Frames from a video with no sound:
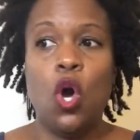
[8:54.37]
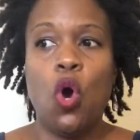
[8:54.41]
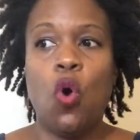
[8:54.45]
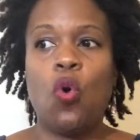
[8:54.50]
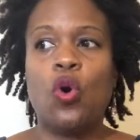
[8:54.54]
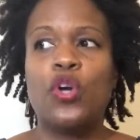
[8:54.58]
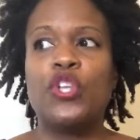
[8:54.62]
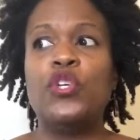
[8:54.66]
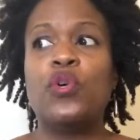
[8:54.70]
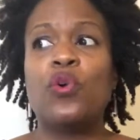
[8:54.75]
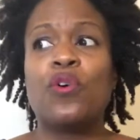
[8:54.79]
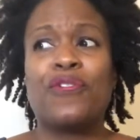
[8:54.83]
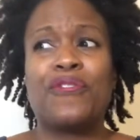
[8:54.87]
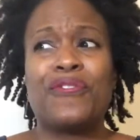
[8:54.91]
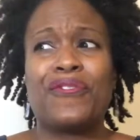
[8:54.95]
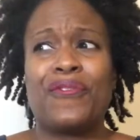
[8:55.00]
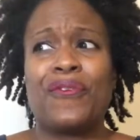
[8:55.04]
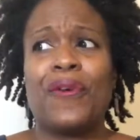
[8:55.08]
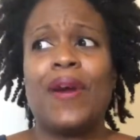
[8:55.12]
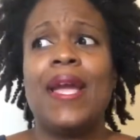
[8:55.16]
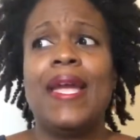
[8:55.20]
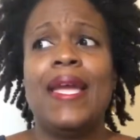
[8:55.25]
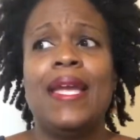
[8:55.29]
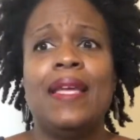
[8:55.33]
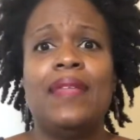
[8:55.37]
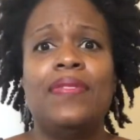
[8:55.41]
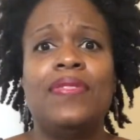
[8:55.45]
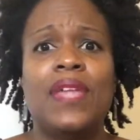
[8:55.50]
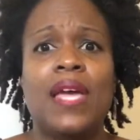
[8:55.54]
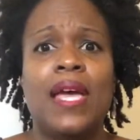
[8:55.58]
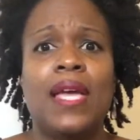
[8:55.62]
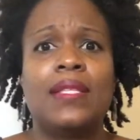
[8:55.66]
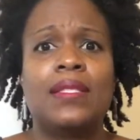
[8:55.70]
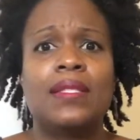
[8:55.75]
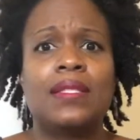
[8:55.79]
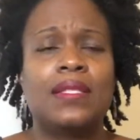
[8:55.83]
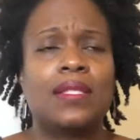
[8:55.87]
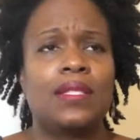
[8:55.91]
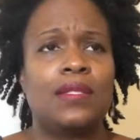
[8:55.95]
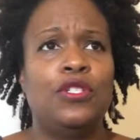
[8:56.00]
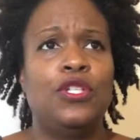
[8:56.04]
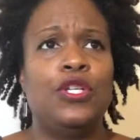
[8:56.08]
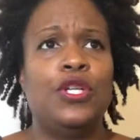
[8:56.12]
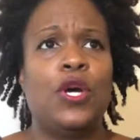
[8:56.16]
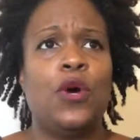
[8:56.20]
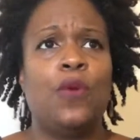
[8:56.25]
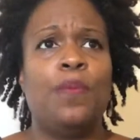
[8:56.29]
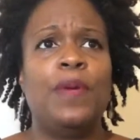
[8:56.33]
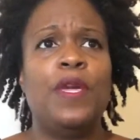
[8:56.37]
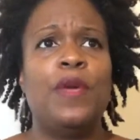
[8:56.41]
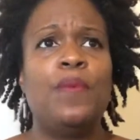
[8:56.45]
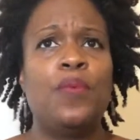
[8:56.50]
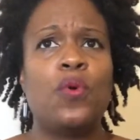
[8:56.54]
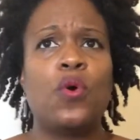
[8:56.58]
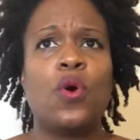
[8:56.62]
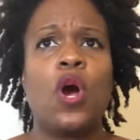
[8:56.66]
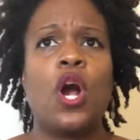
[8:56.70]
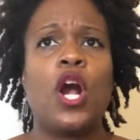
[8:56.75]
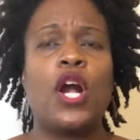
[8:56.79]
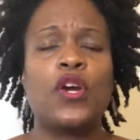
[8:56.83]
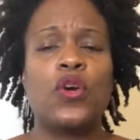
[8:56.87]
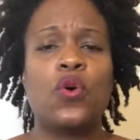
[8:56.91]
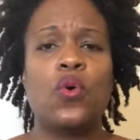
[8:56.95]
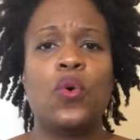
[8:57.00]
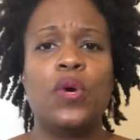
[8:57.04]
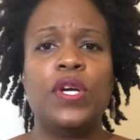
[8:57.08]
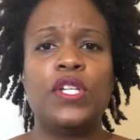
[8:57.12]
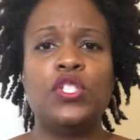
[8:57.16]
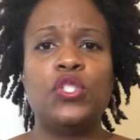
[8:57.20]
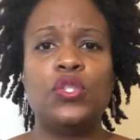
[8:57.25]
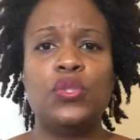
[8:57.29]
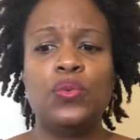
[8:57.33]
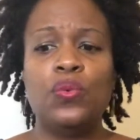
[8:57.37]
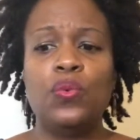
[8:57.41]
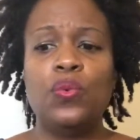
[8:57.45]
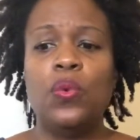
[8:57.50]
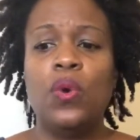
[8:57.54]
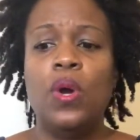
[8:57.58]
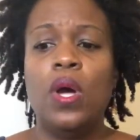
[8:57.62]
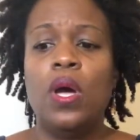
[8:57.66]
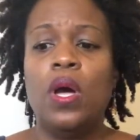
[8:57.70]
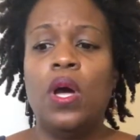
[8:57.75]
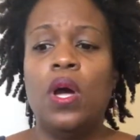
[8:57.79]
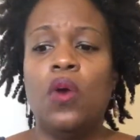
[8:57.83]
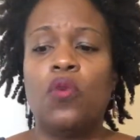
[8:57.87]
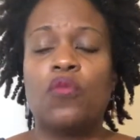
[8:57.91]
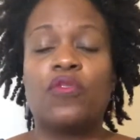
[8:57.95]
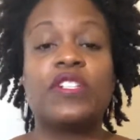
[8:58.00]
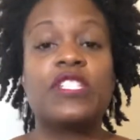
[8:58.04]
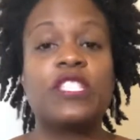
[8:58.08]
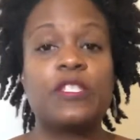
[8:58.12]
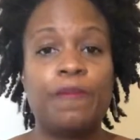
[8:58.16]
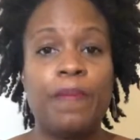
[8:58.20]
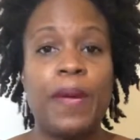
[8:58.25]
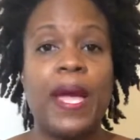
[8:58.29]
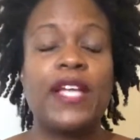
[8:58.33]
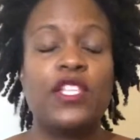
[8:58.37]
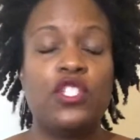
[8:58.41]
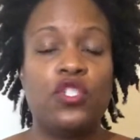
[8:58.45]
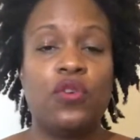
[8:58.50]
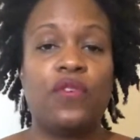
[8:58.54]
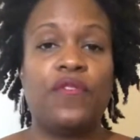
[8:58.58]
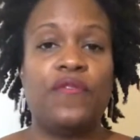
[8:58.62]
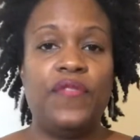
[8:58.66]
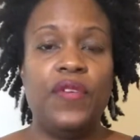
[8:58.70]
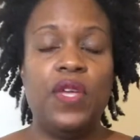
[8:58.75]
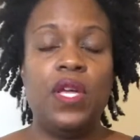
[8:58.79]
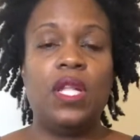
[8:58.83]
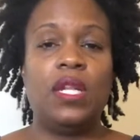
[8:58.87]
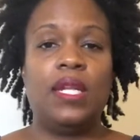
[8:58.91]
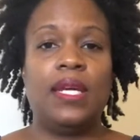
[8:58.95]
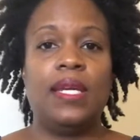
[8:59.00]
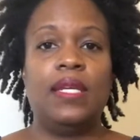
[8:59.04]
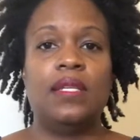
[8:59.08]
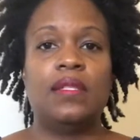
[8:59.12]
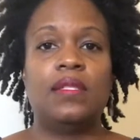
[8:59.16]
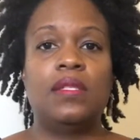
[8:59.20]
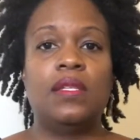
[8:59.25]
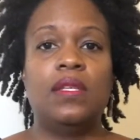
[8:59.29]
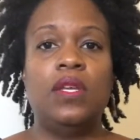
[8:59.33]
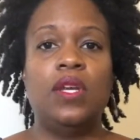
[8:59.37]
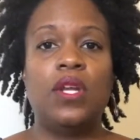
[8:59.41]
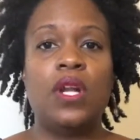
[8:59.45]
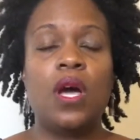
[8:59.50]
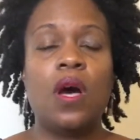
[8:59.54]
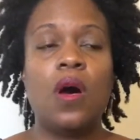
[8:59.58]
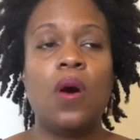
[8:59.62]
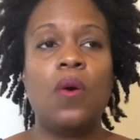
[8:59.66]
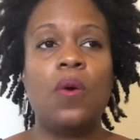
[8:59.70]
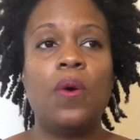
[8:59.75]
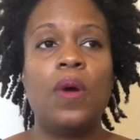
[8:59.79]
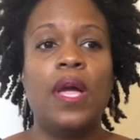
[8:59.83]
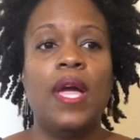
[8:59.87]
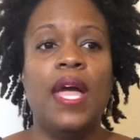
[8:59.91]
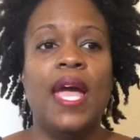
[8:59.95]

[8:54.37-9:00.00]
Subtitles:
or you're afraid that, you know, people aren't going to respect your feelings, you know?